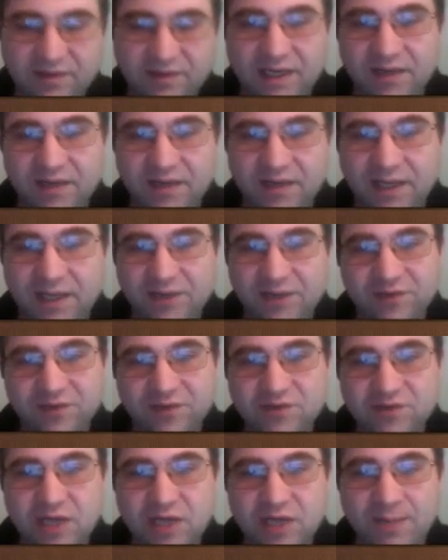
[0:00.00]
I like this
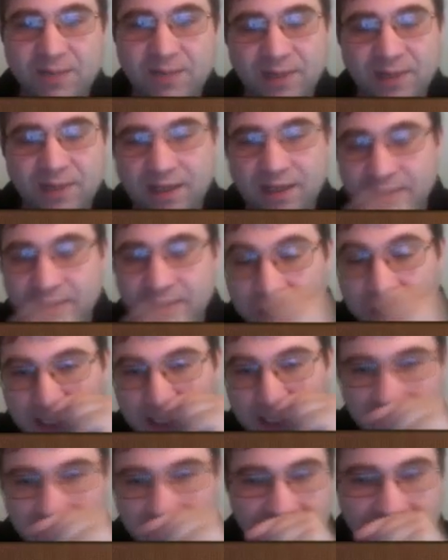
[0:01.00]
trap, and
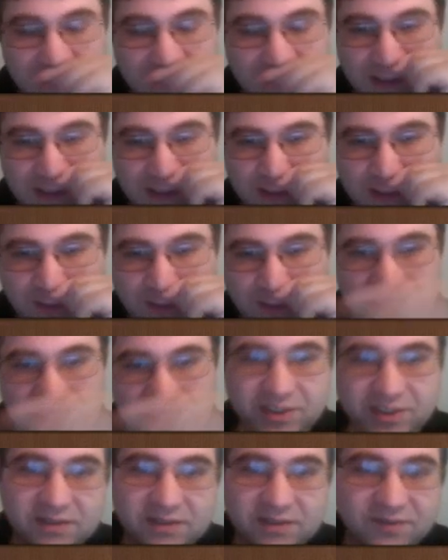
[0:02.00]
I think
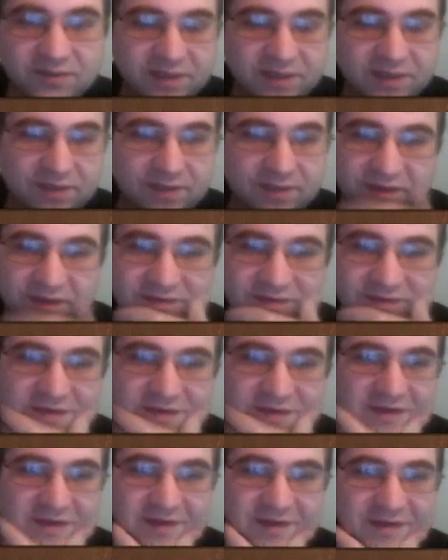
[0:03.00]
objectively, I think
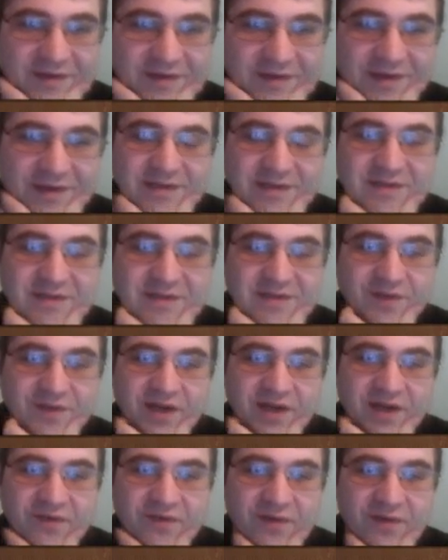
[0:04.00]
c6 and knight
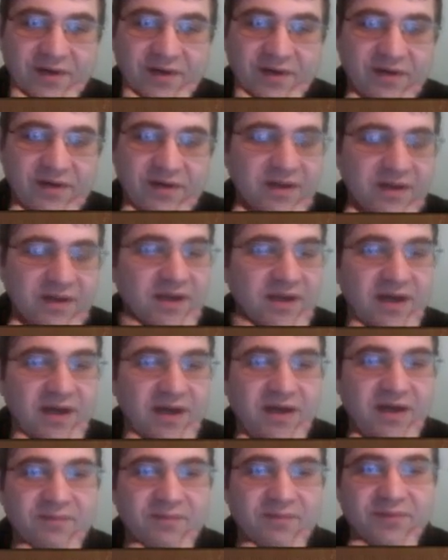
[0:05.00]
d5 are
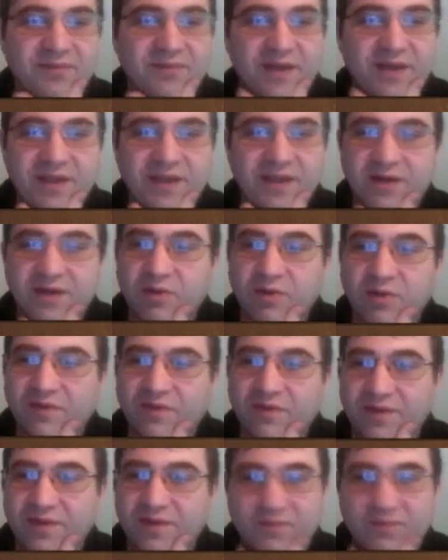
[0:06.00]
pretty
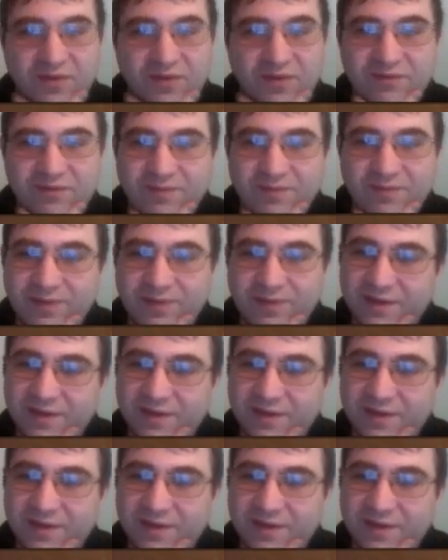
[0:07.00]
equivalent moves, but